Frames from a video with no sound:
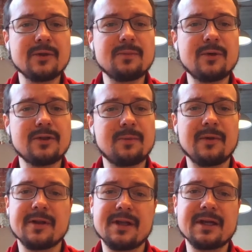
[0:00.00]
It was
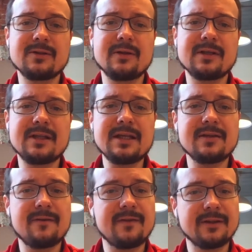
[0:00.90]
possible thanks to
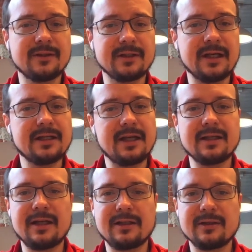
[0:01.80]
extensive filtering
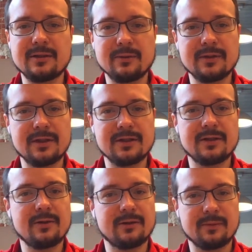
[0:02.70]
and analytics tools
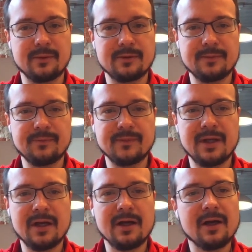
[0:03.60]
in JetOctopus.
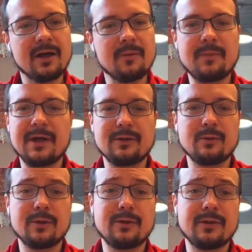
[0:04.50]

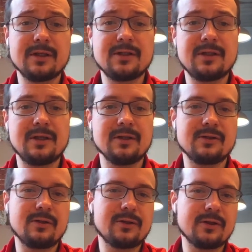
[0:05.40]
Compared to what you can see
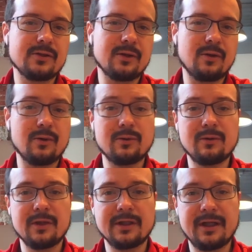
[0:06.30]
in Search Console
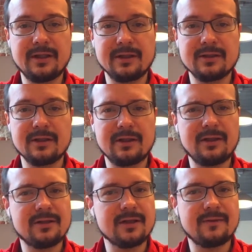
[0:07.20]
or Google Analytics,
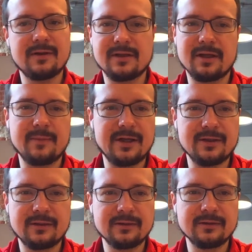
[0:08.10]
it just feels like
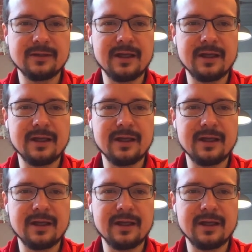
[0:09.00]
magic.